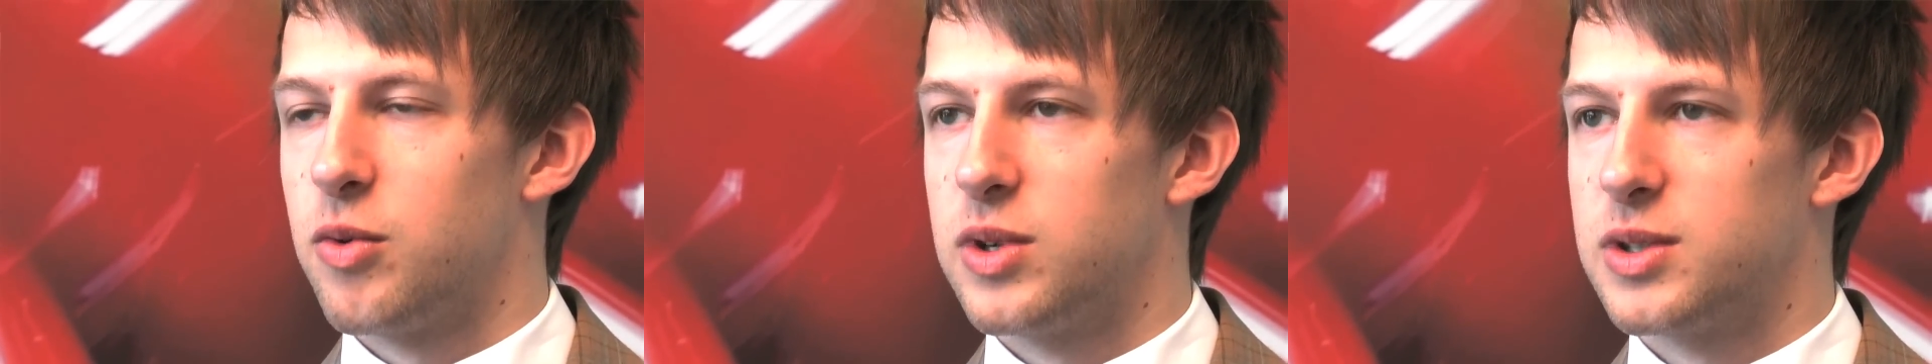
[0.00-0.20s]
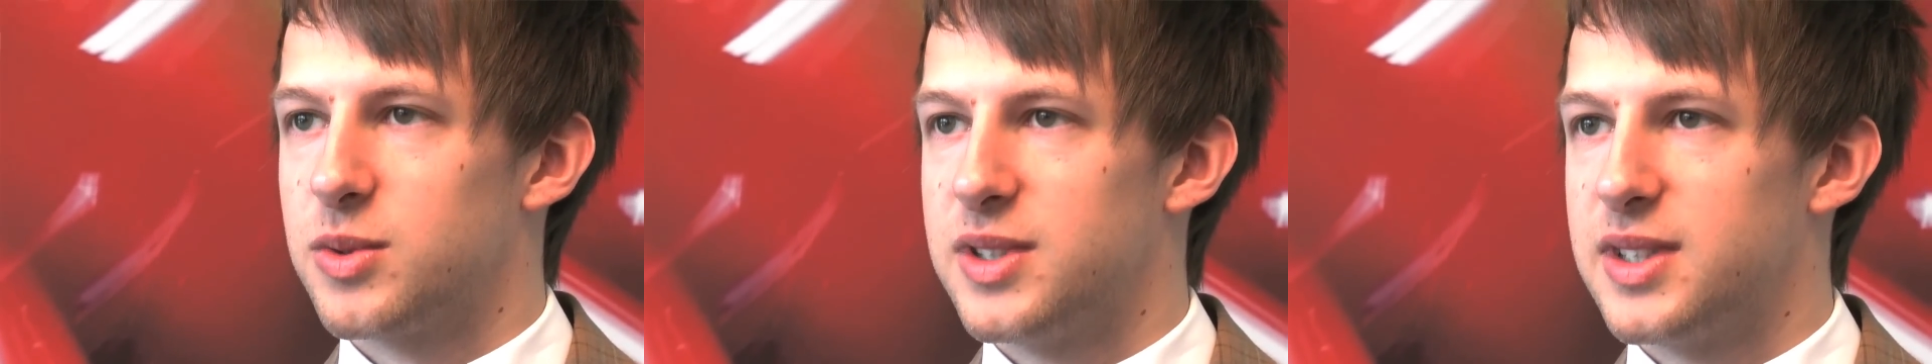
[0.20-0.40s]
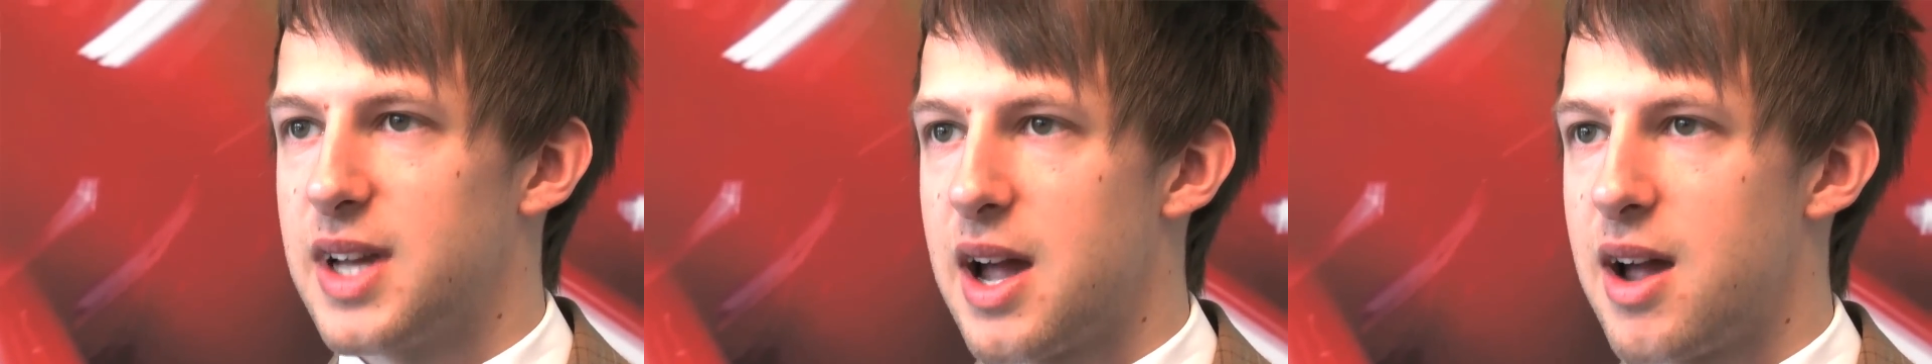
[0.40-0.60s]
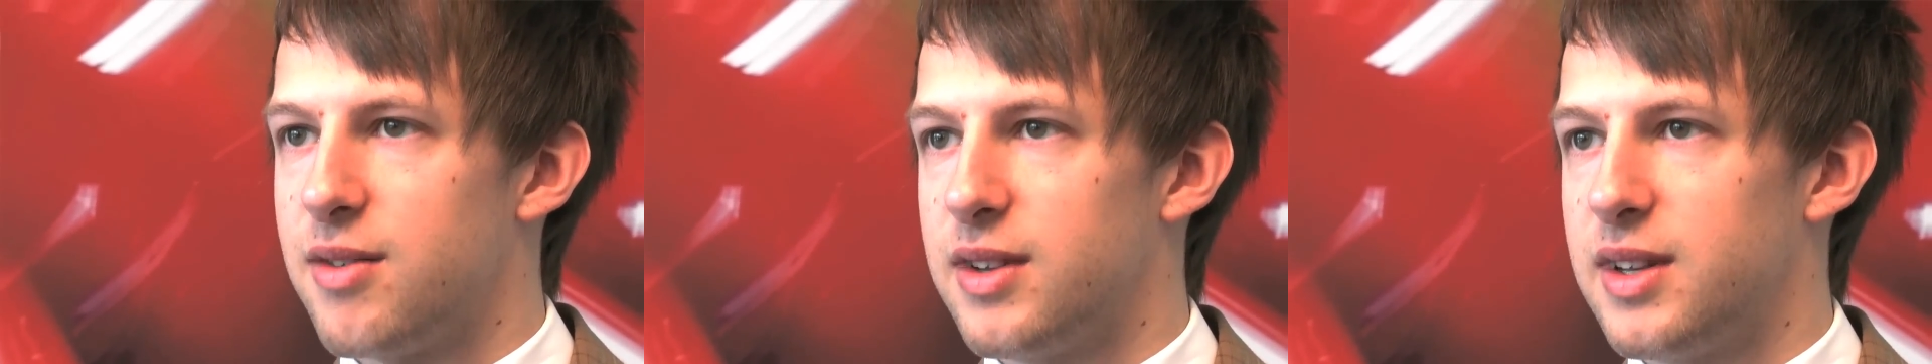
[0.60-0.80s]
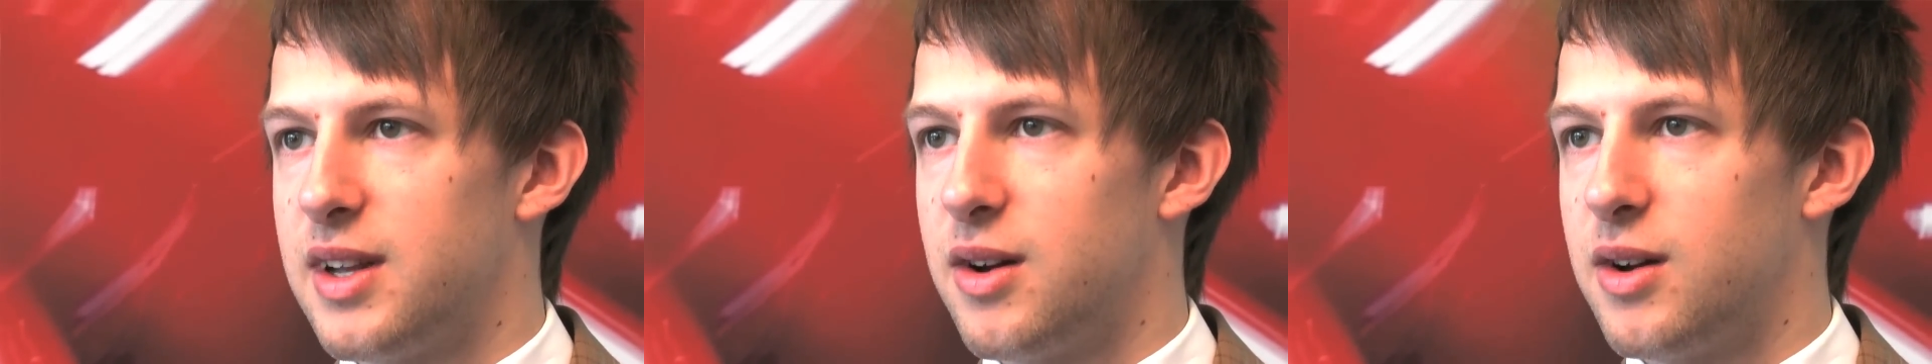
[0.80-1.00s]
always wanted to
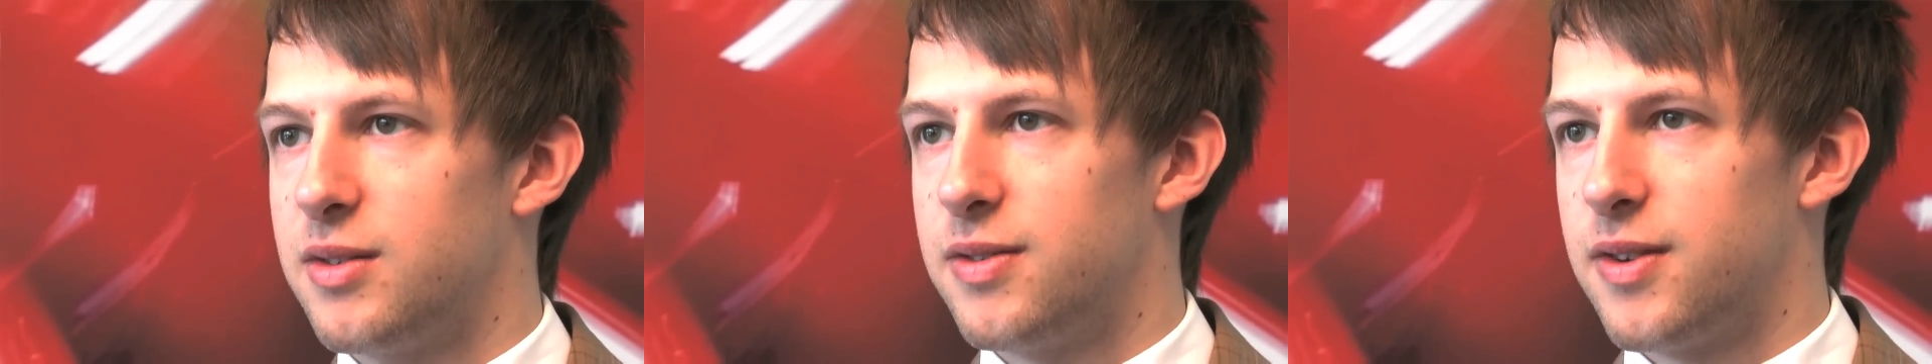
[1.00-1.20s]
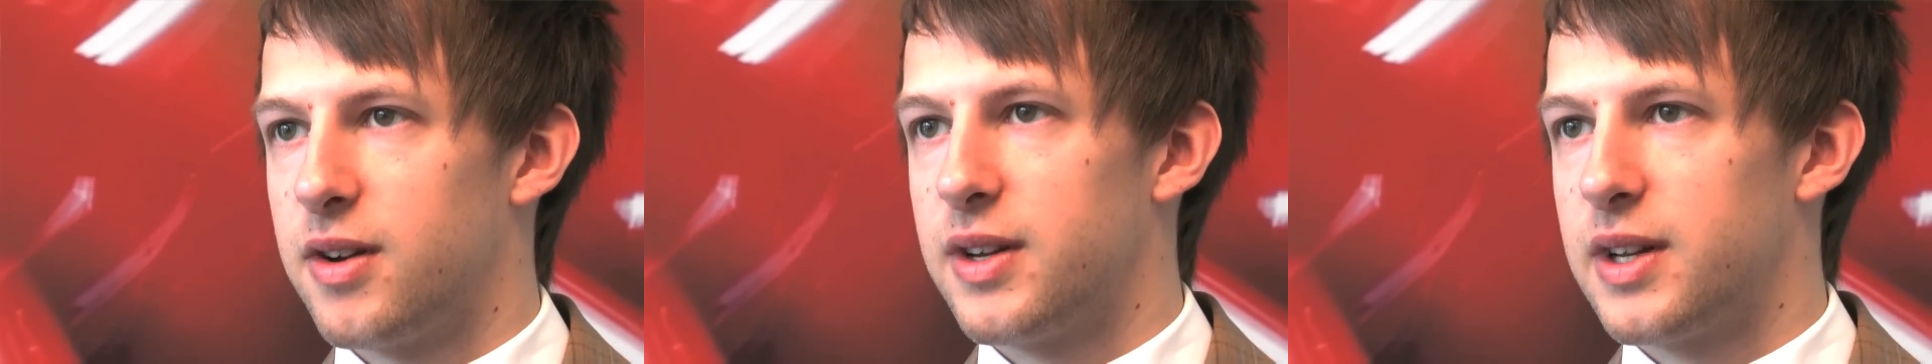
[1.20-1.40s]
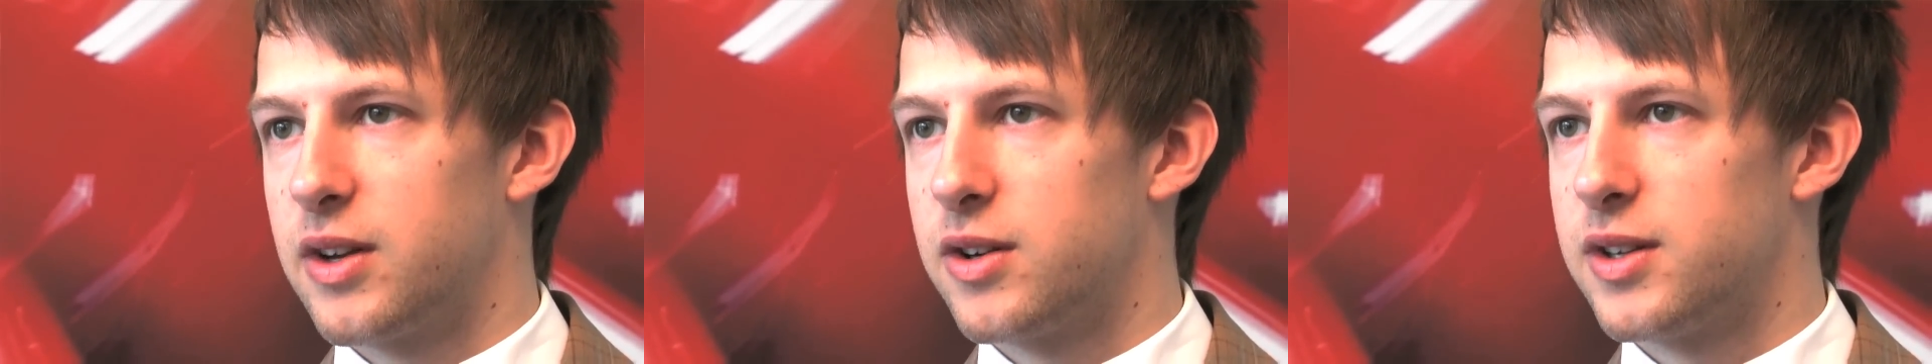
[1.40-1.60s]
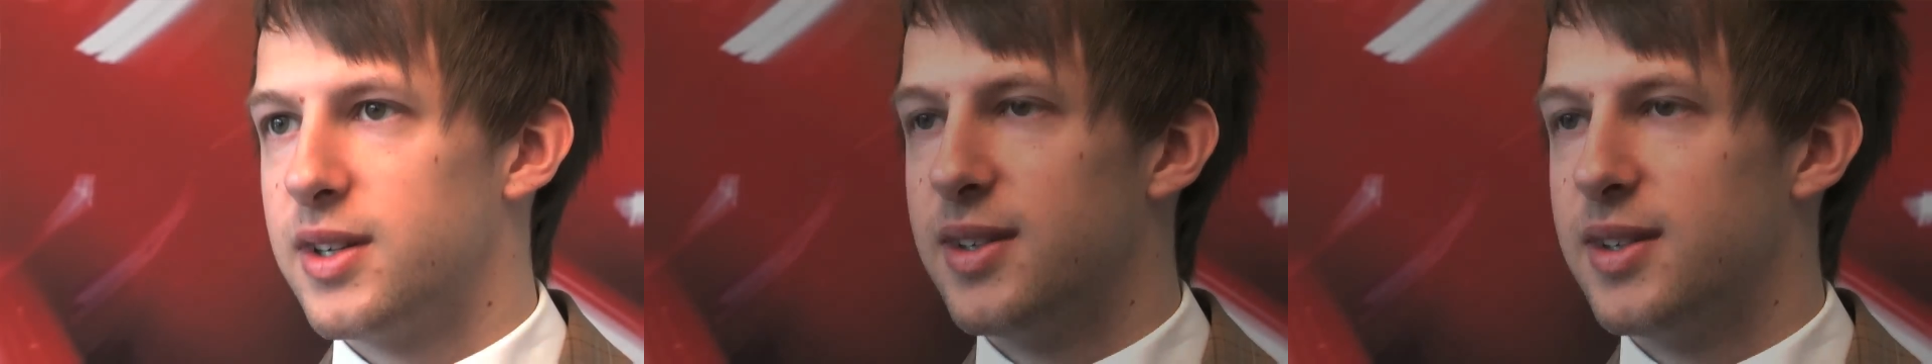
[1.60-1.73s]
have, and now I've finally got